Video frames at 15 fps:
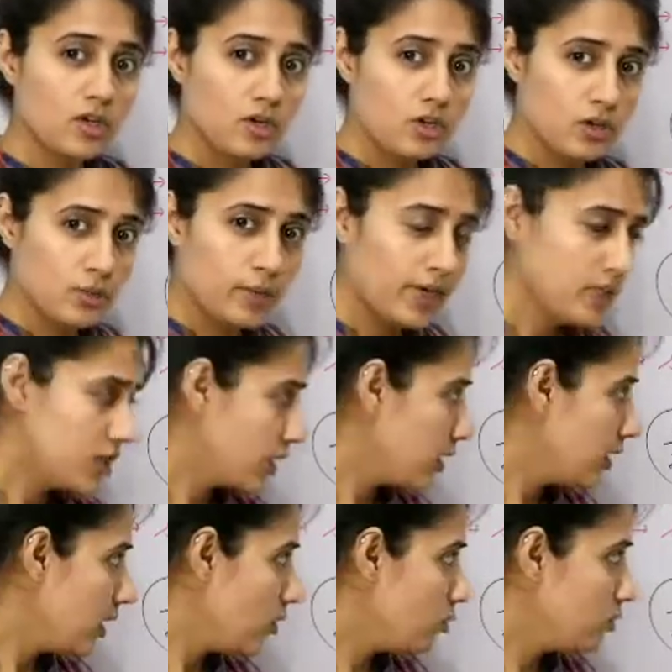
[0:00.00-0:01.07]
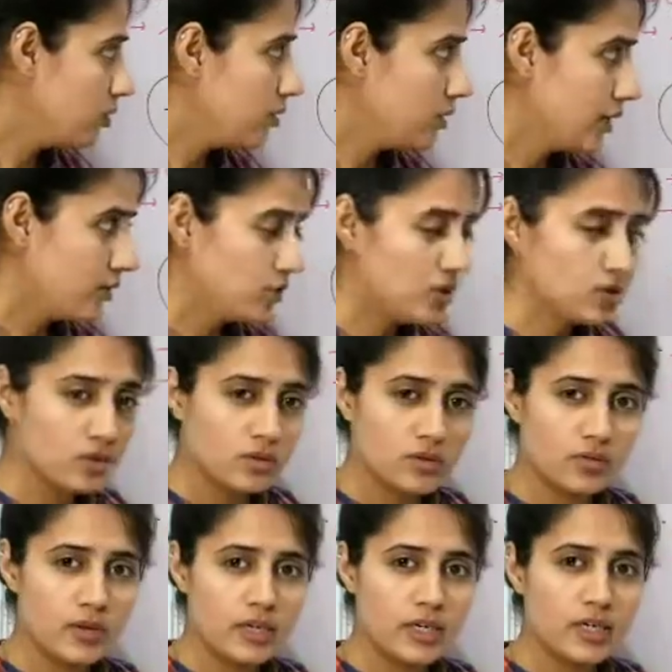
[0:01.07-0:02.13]
By checking out the average
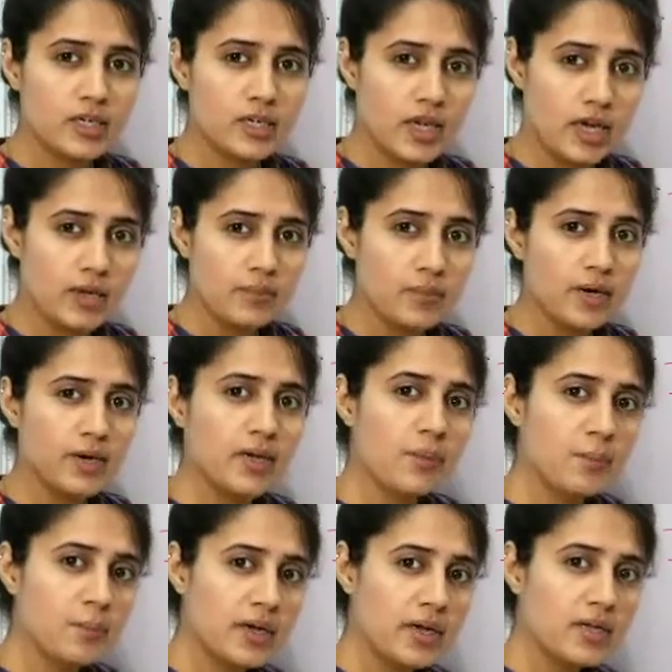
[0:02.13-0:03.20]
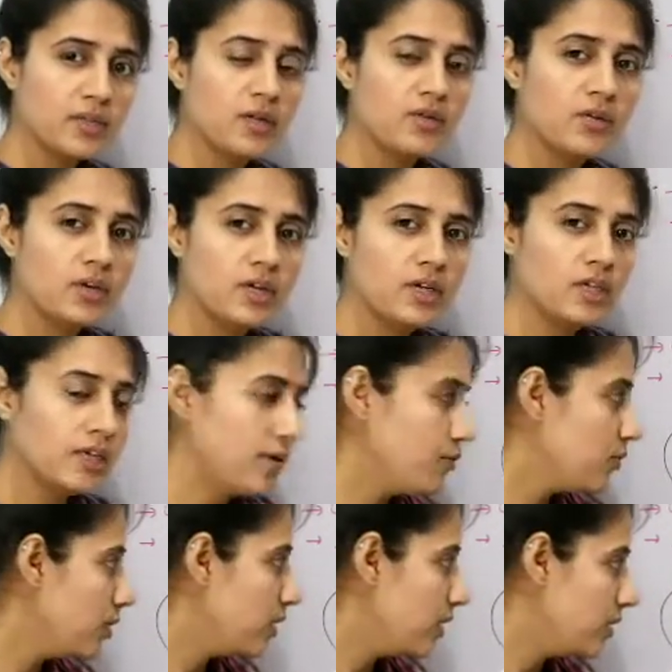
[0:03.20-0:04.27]
waiting time and comparing the waiting
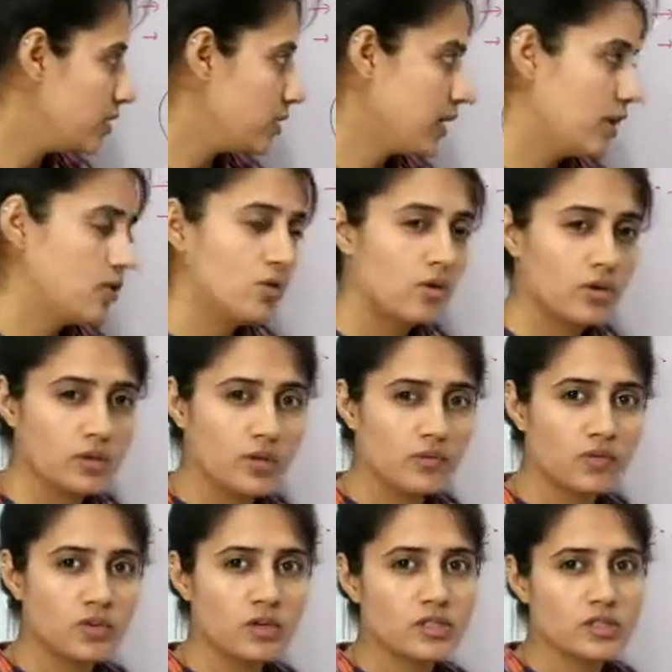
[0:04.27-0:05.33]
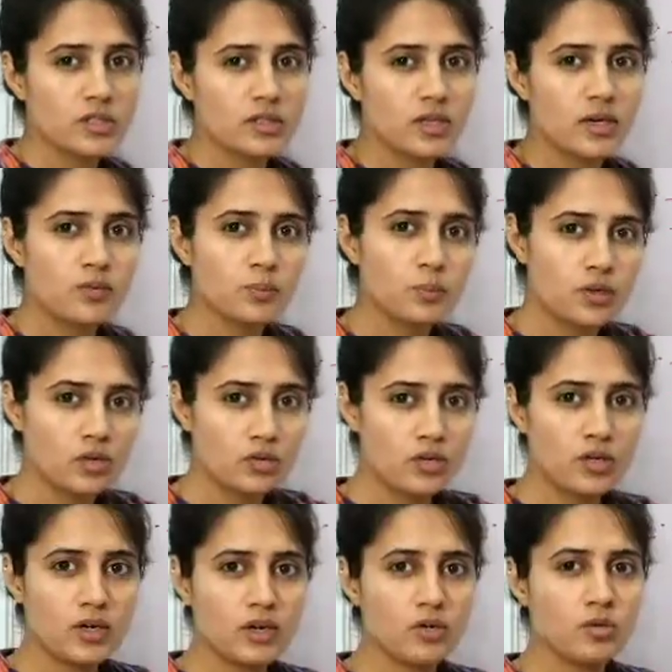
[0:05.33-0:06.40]
time with this algorithm, you can say that
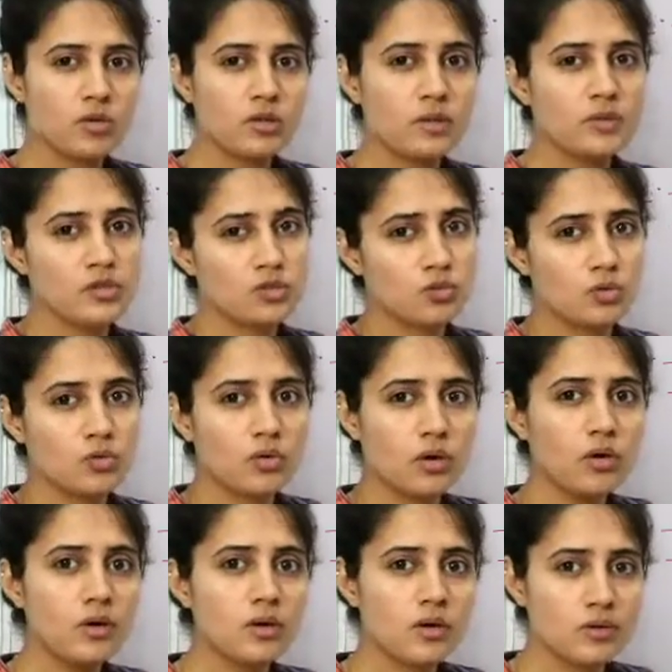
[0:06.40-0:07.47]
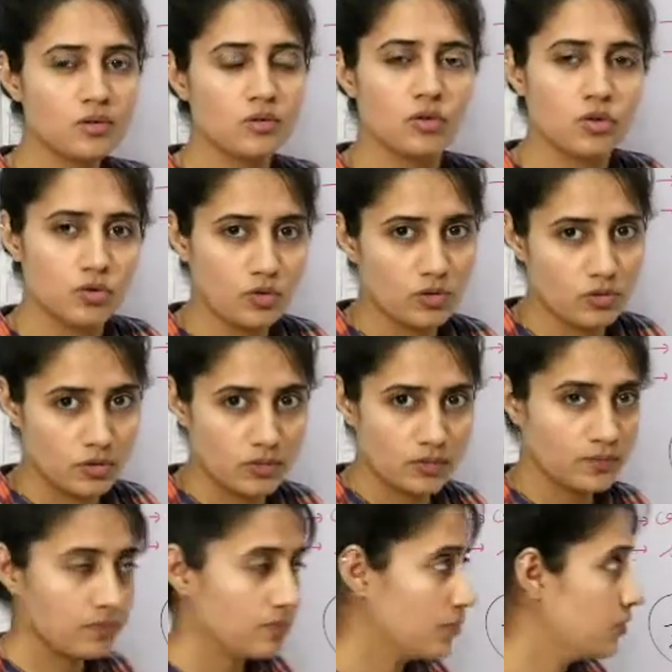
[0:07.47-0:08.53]
particular algorithm is good or not good.
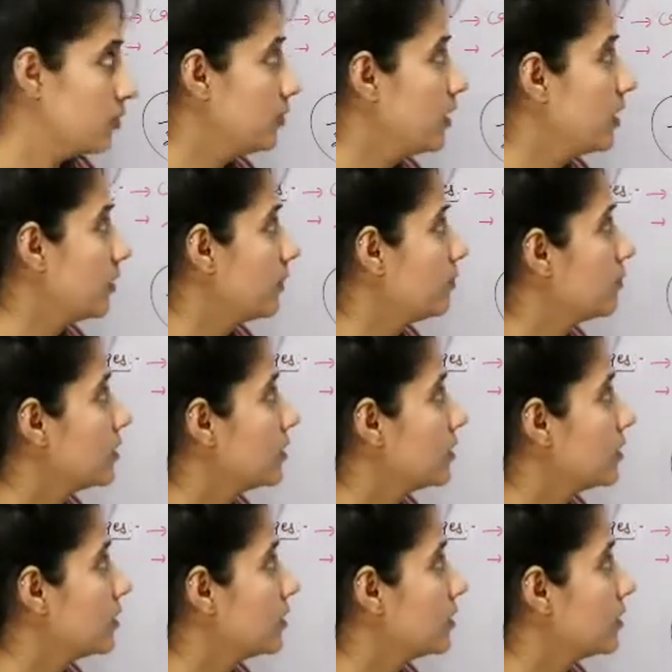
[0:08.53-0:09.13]
Fine.